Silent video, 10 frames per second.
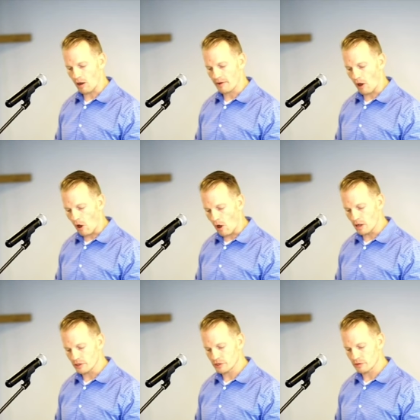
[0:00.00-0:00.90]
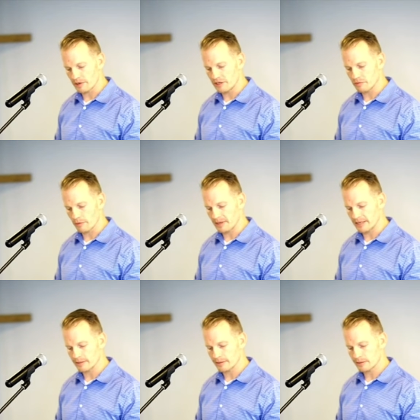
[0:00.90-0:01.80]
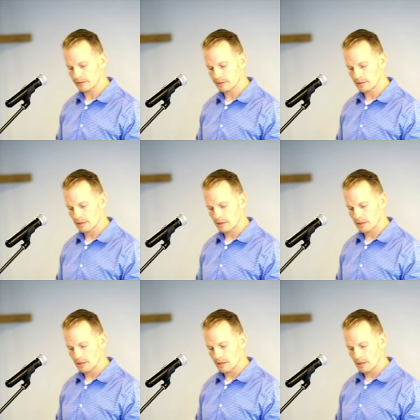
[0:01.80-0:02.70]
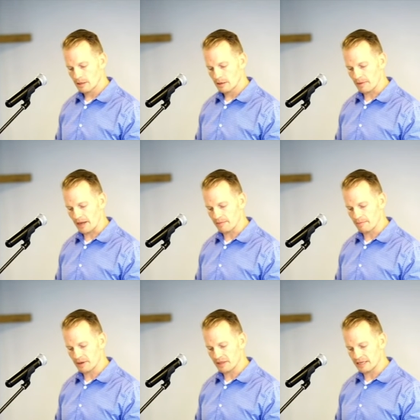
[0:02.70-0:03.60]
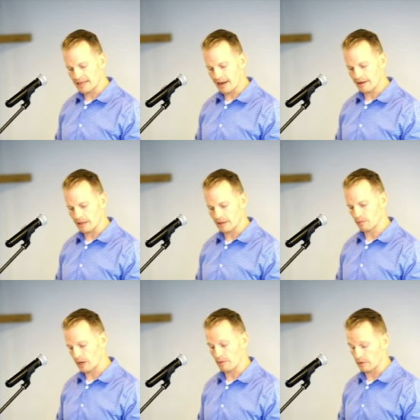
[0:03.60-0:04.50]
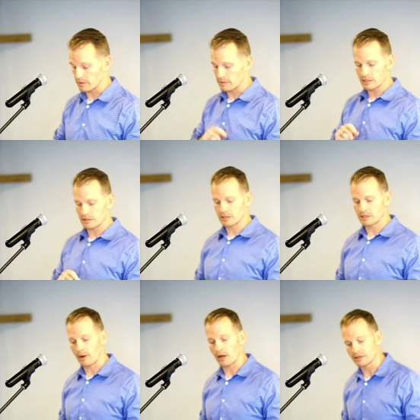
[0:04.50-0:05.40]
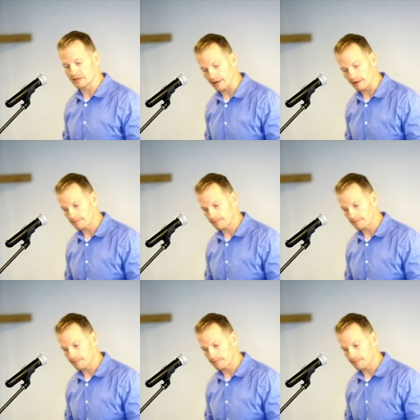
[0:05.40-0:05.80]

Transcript: all should reach repentance. But, but the day, and then we're, well, let's, let's pause there.